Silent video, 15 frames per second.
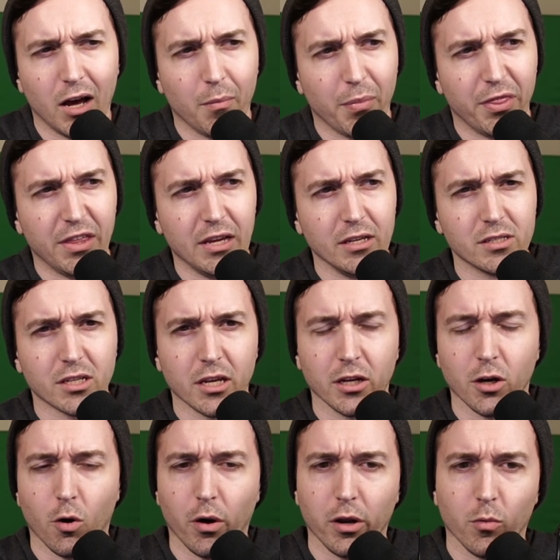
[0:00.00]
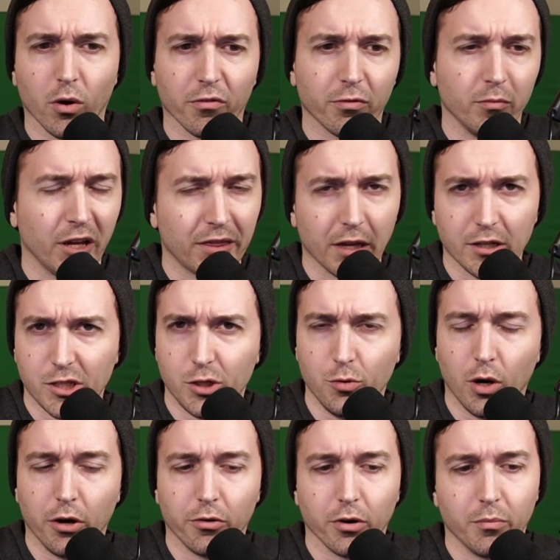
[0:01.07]
These can go anywhere from like that
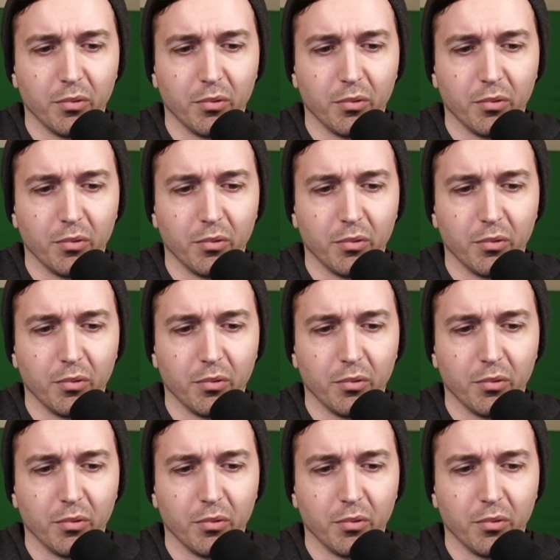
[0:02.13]
200,